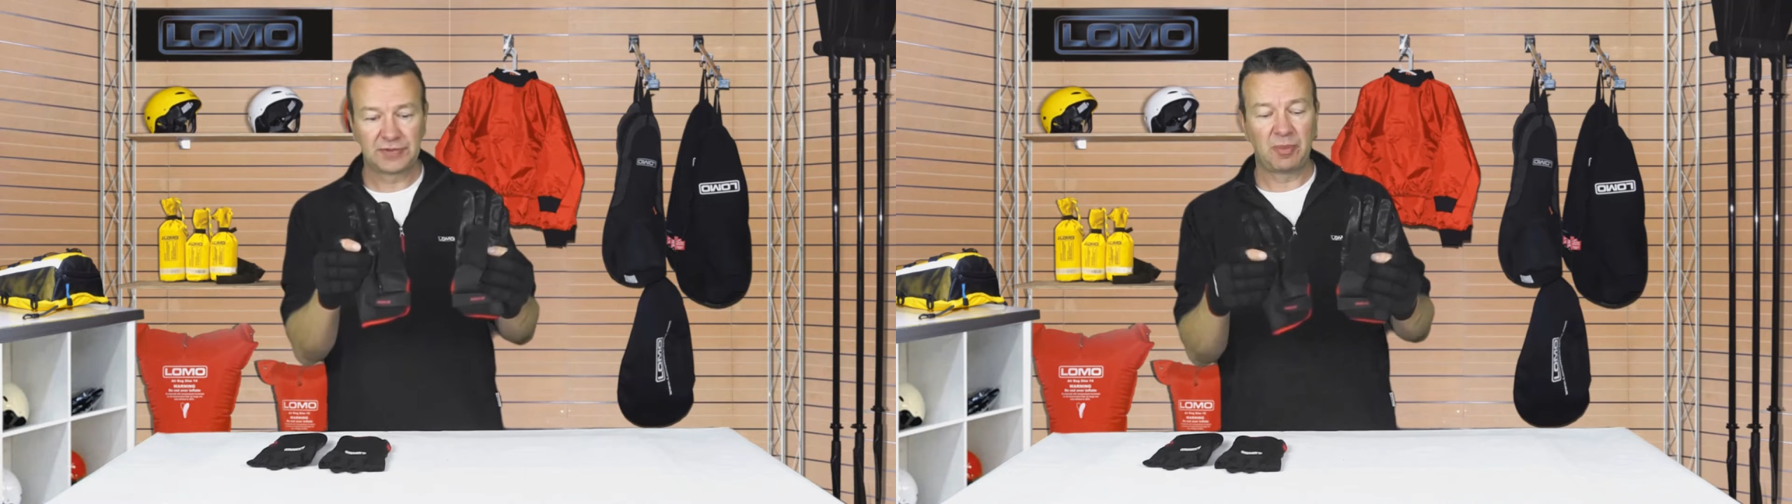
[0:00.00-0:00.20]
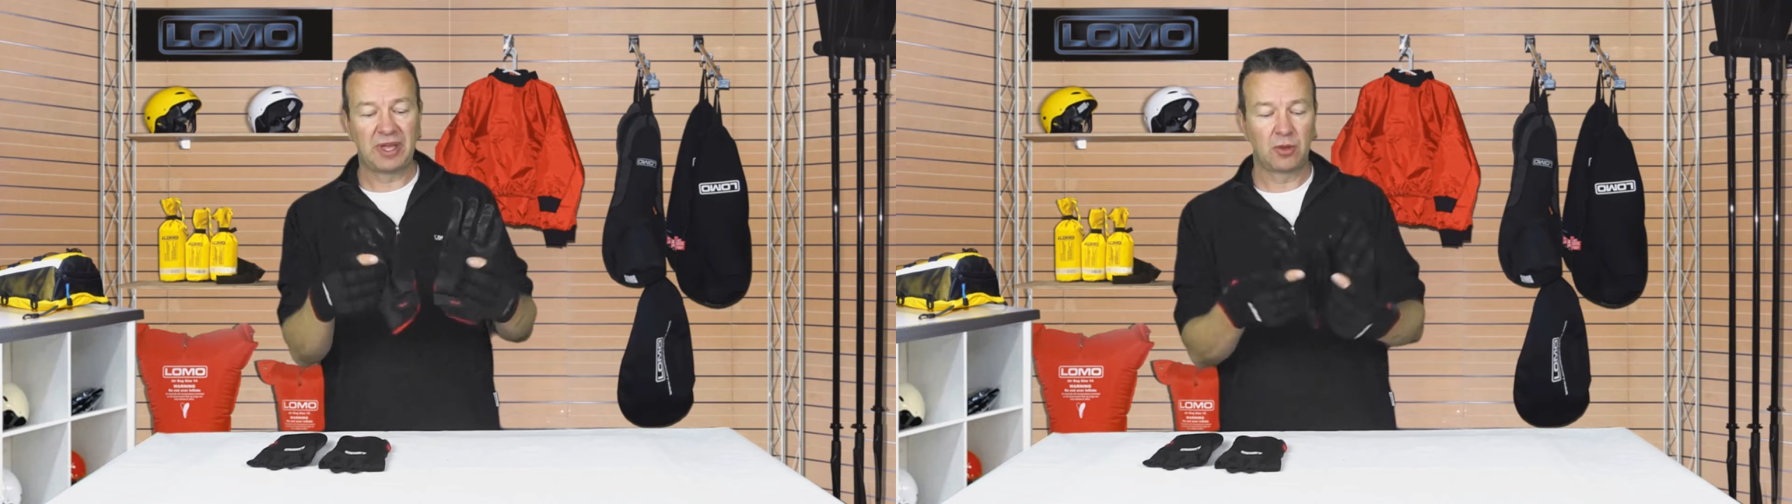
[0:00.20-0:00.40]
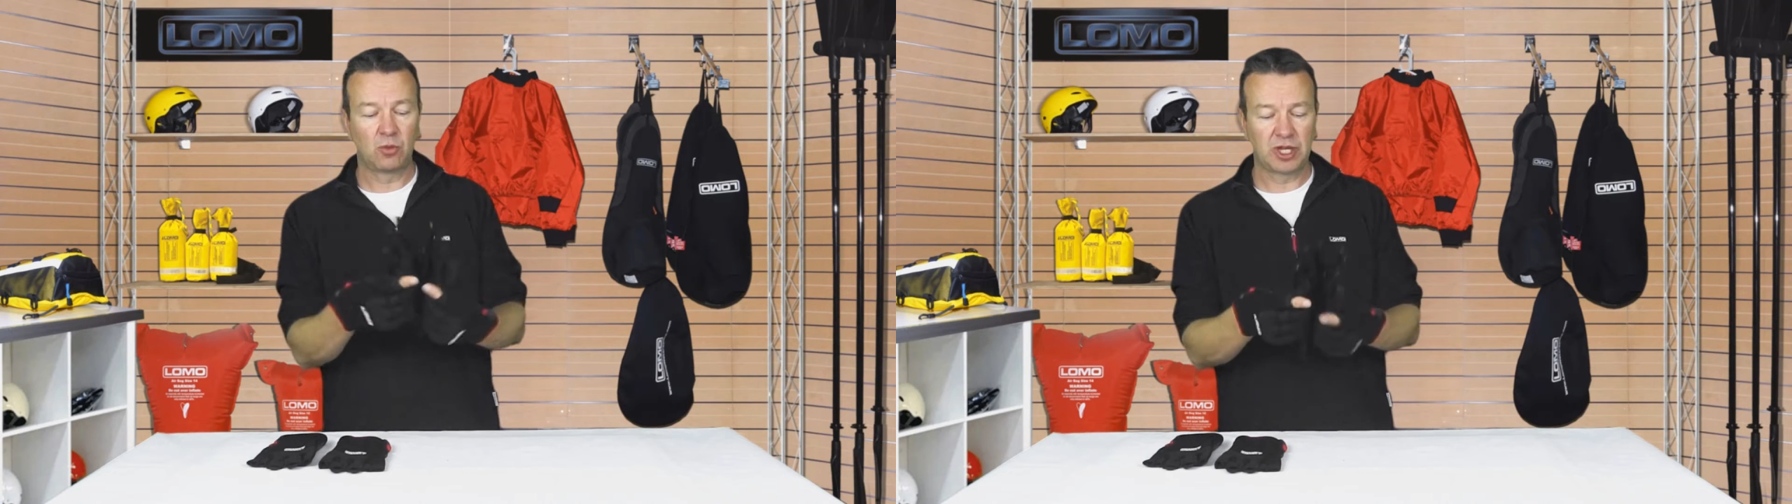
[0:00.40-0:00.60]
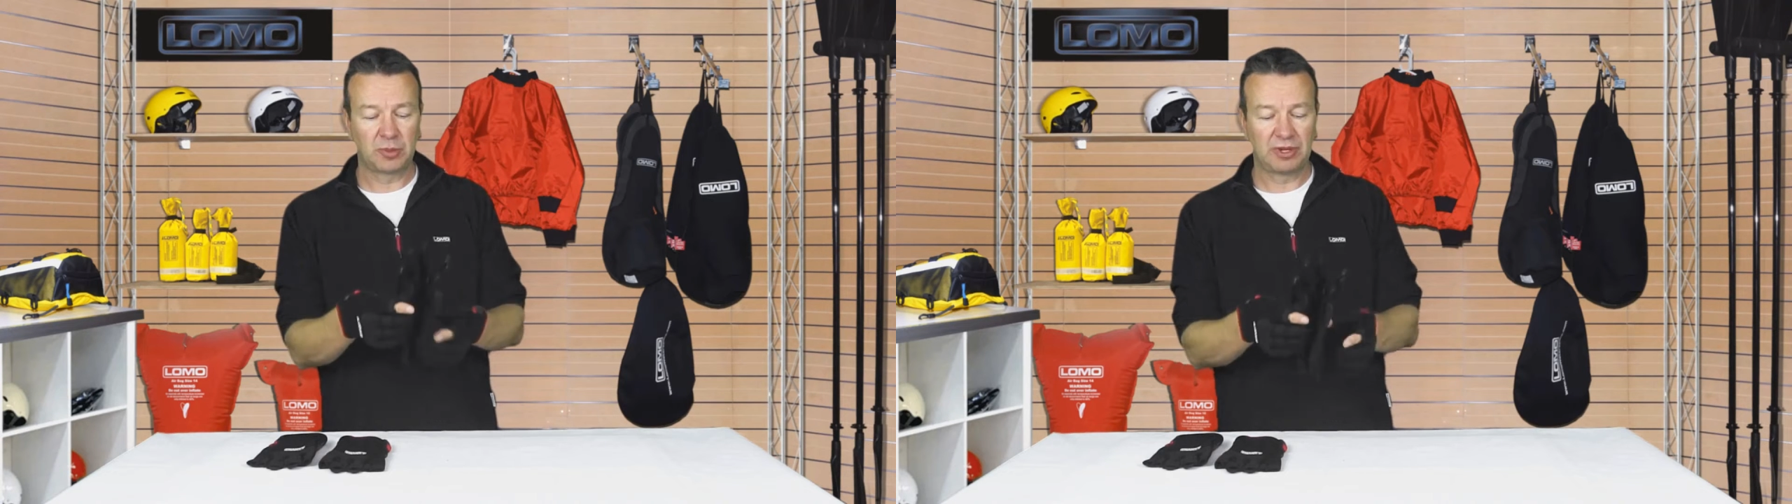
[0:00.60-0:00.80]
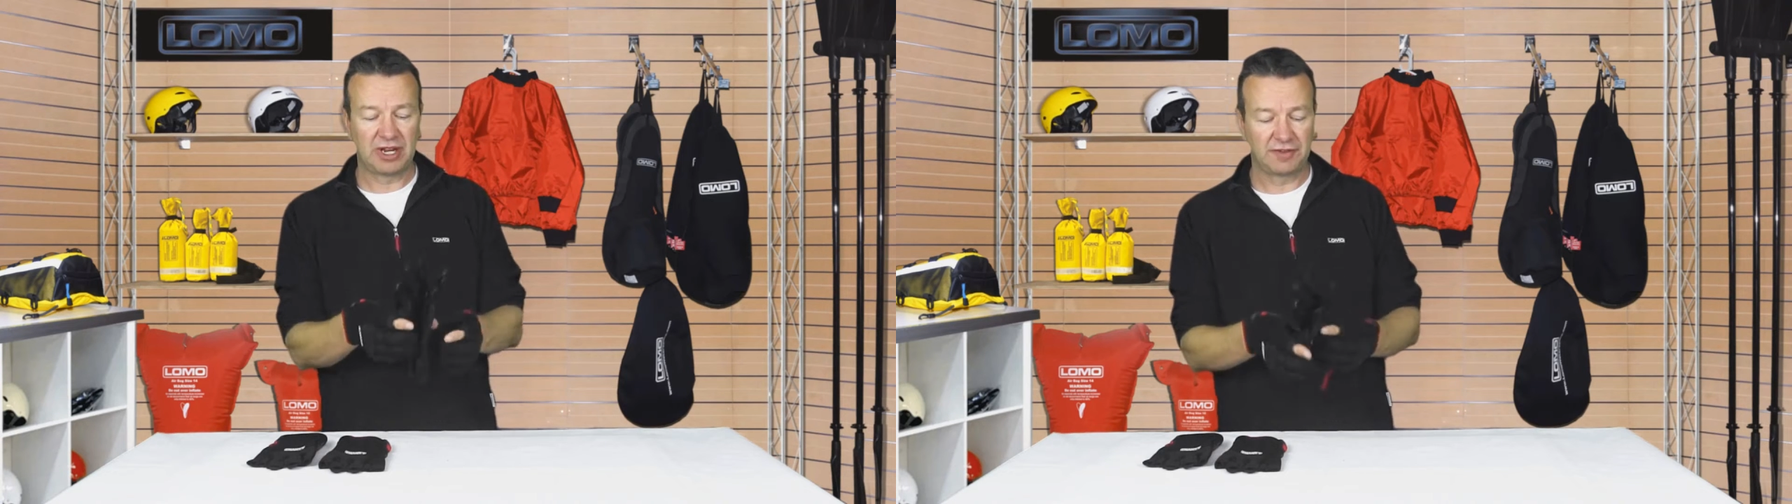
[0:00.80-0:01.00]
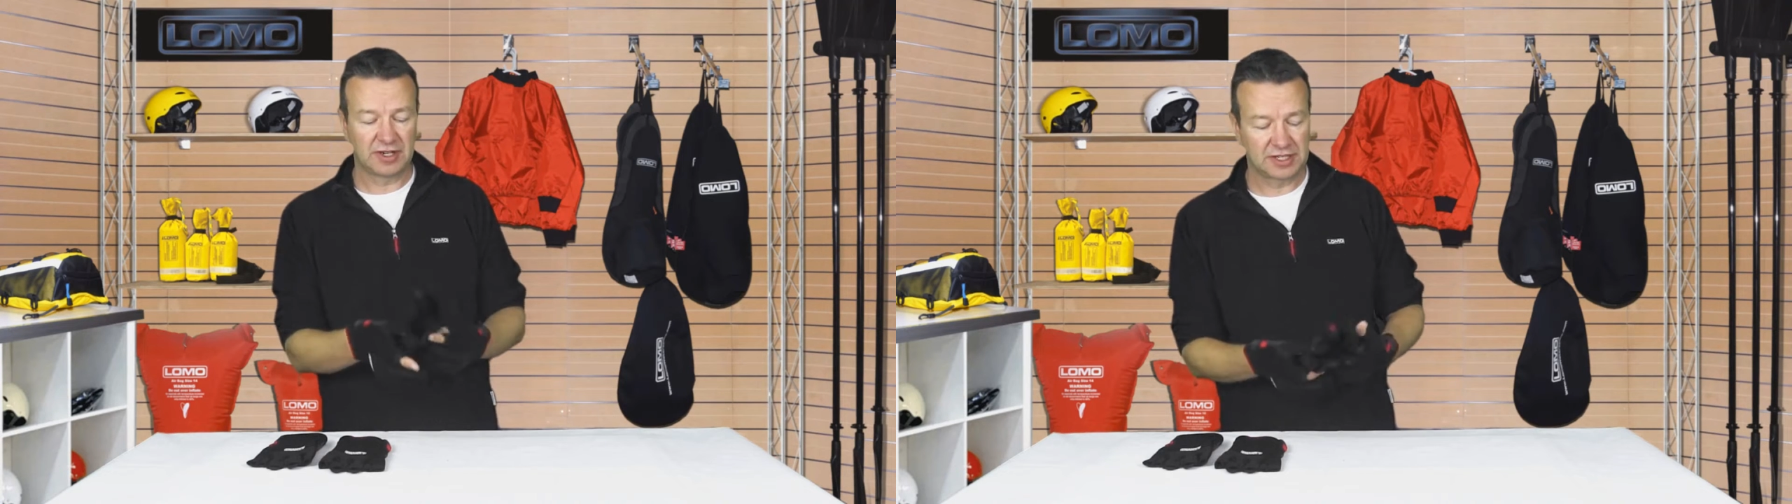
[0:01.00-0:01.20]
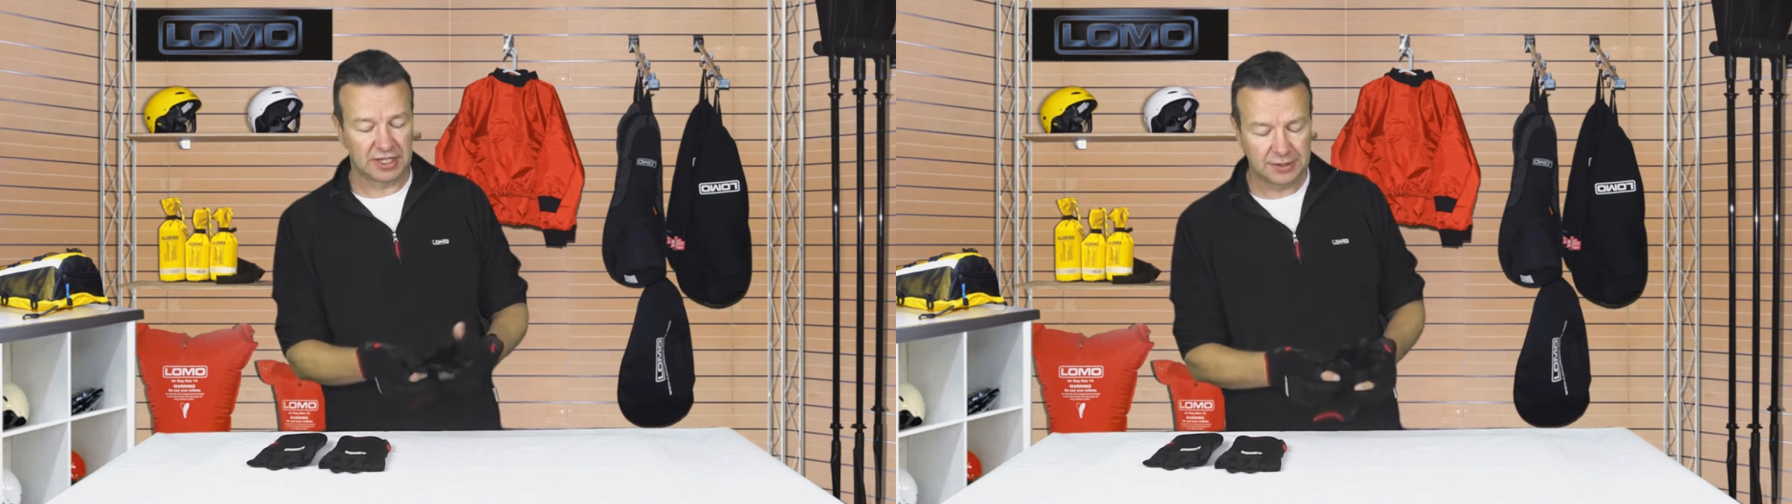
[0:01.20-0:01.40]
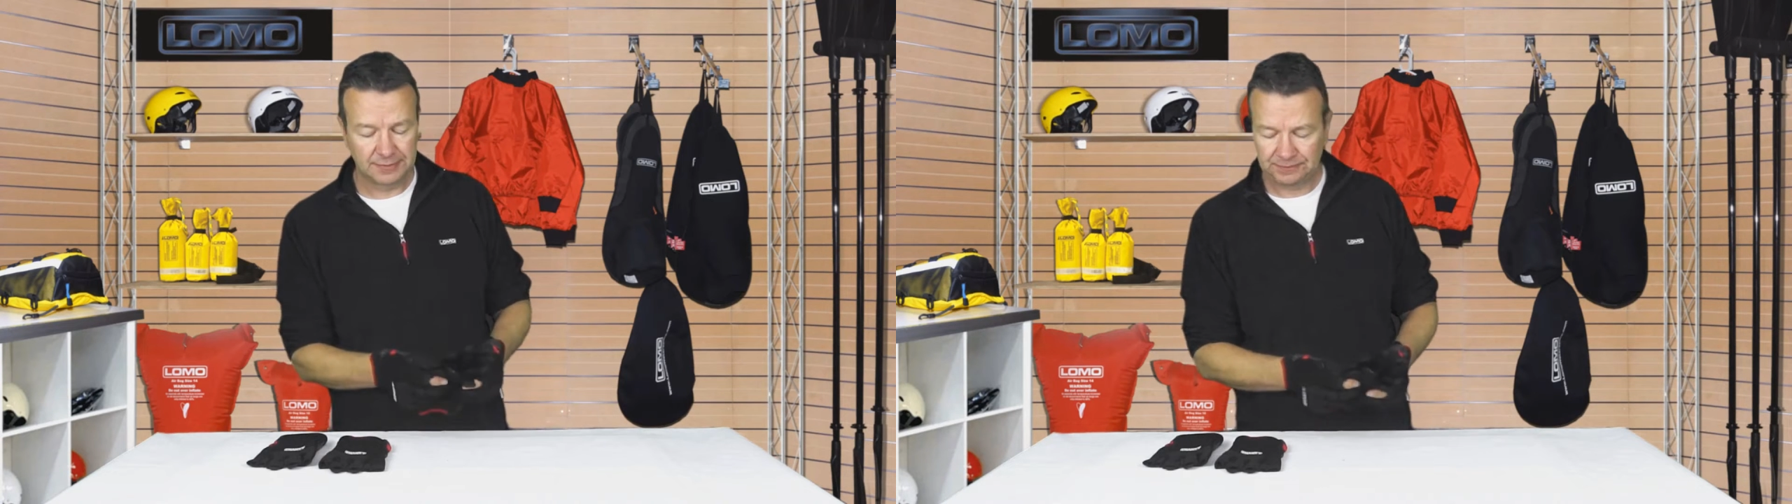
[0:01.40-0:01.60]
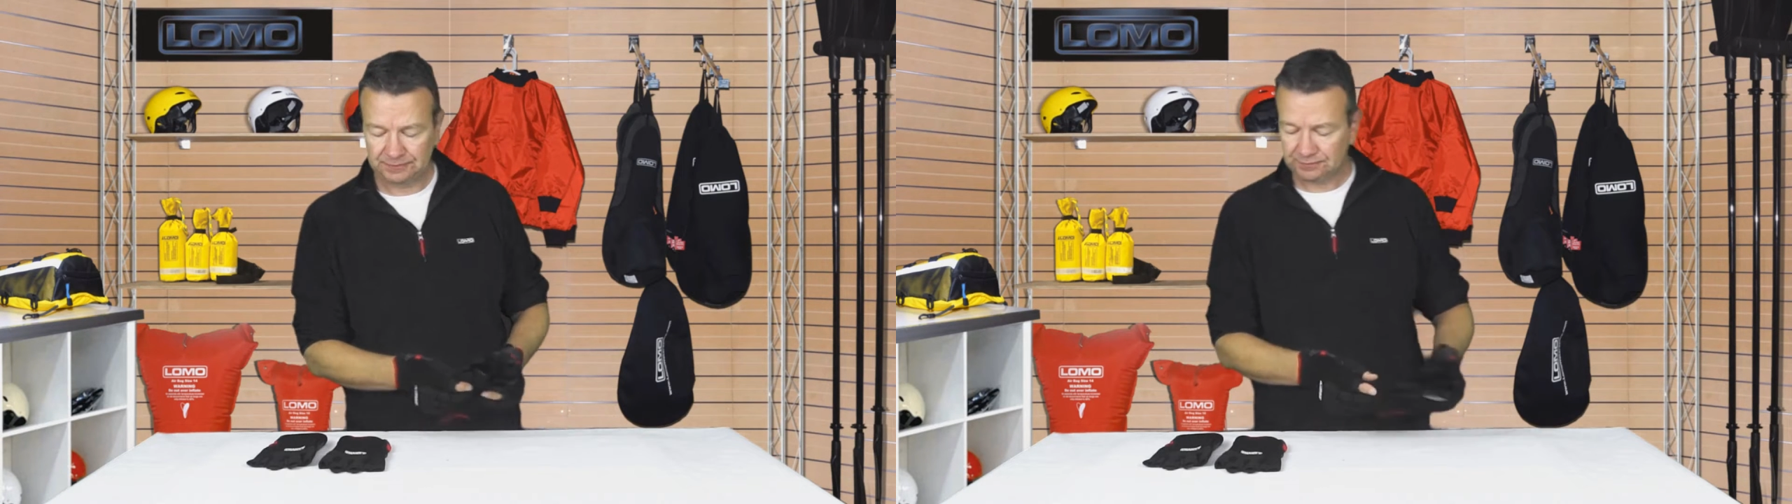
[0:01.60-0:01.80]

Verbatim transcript: depending on what your preference is.